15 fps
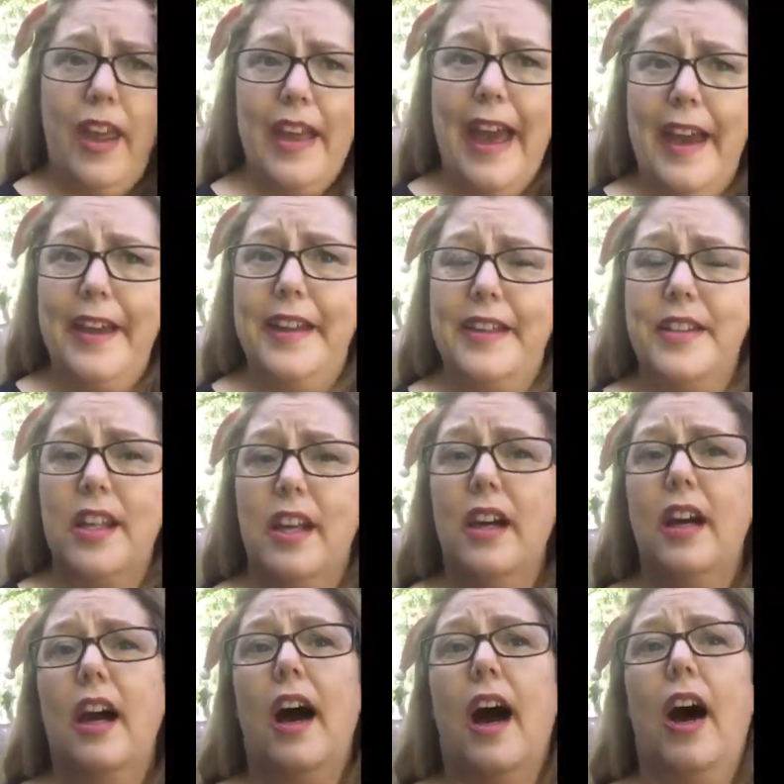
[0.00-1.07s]
and
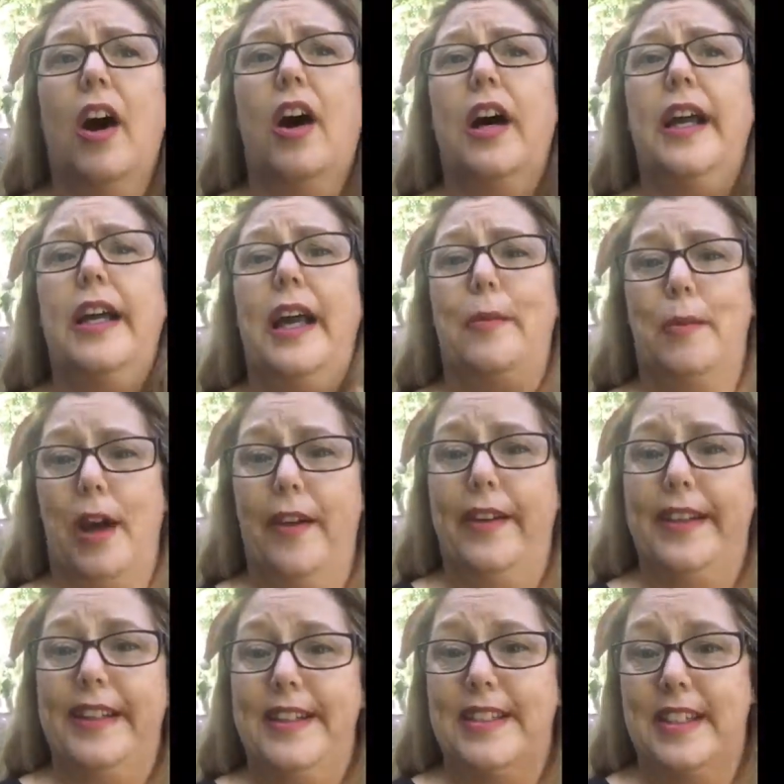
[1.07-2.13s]
I am
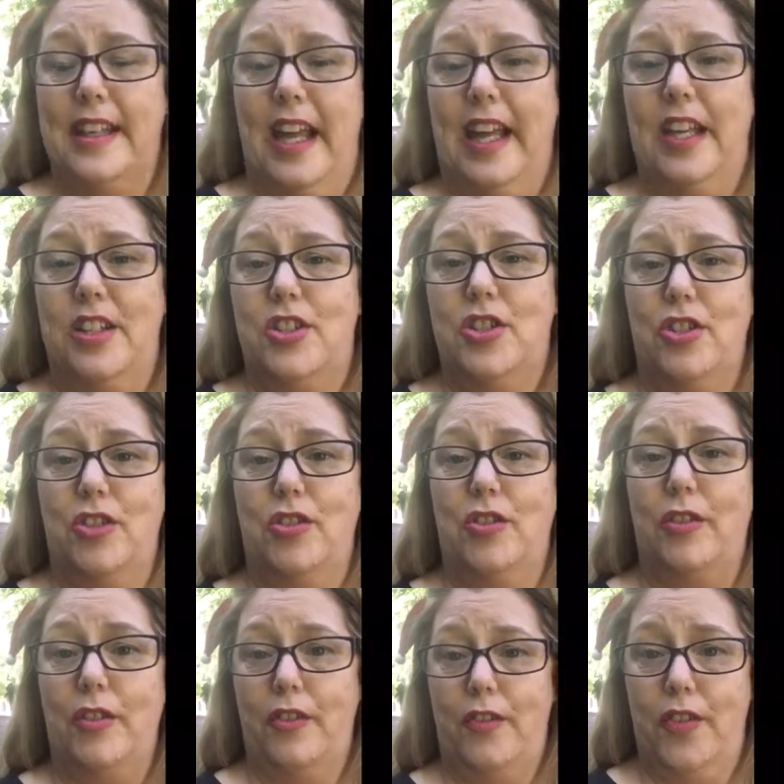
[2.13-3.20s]
going in today
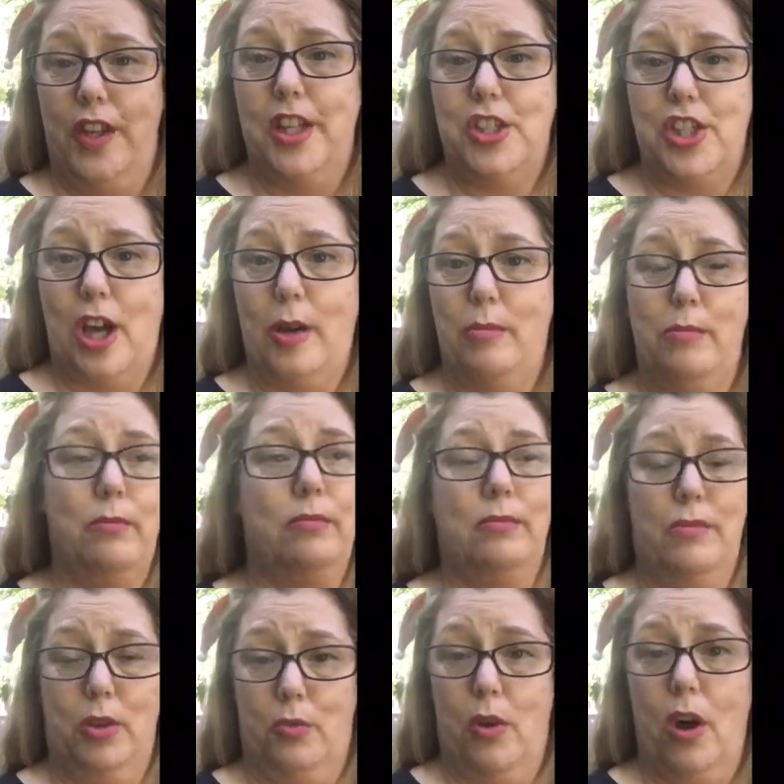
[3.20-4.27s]
to finish up
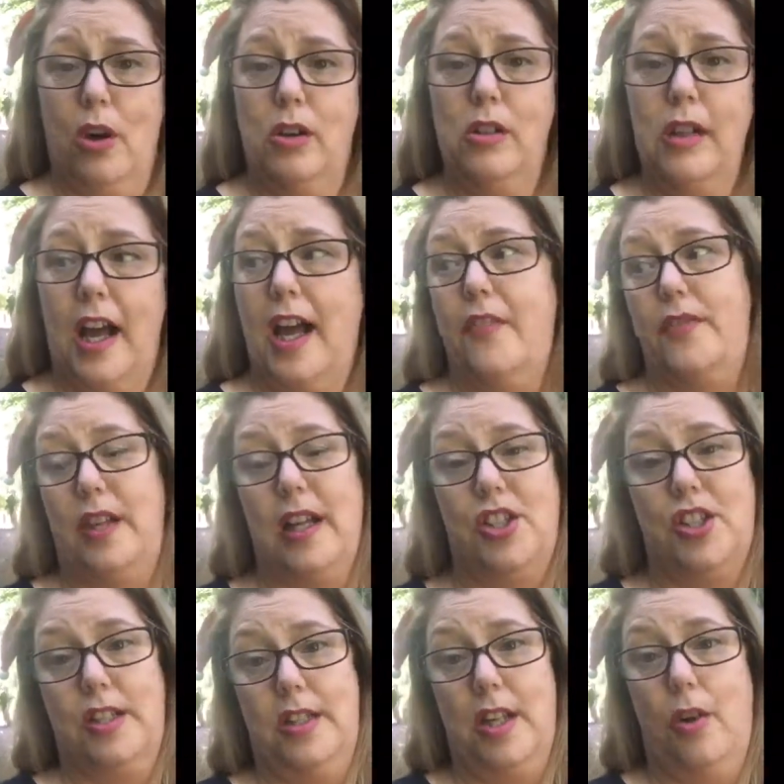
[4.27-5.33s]
the role. I haven't
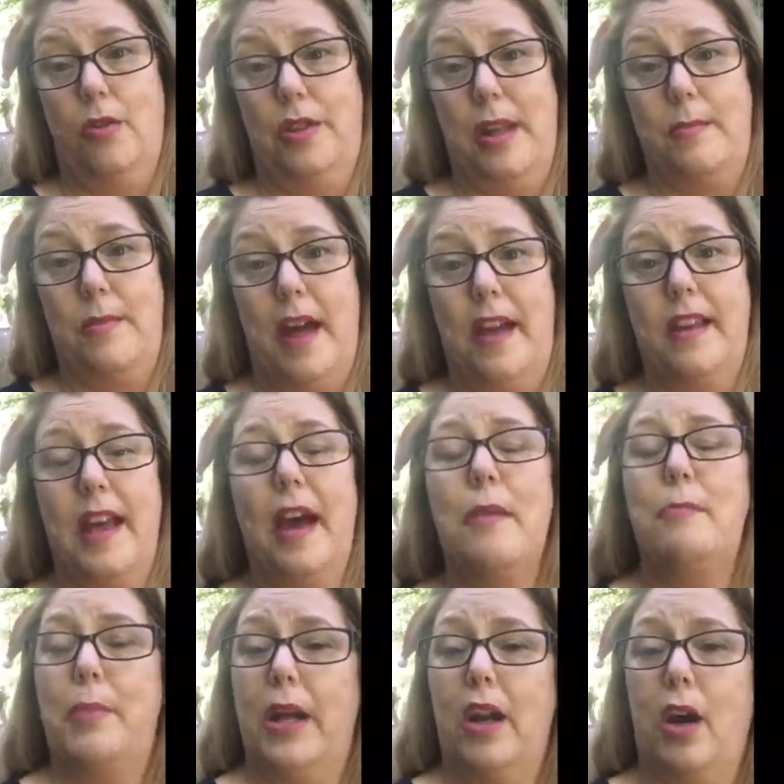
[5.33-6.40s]
actually told them that
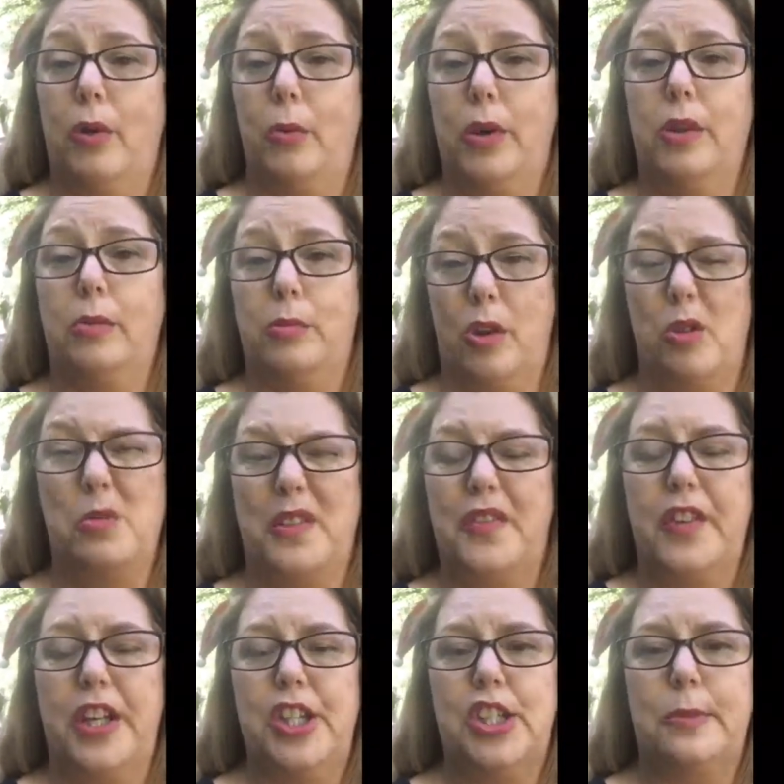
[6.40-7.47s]
yet, but I will probably
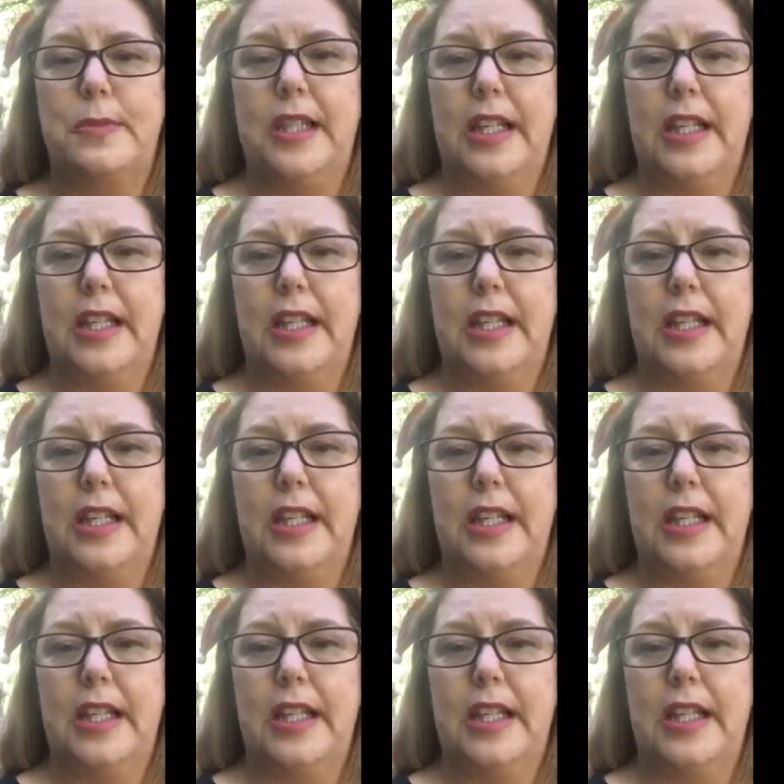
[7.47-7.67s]
finish up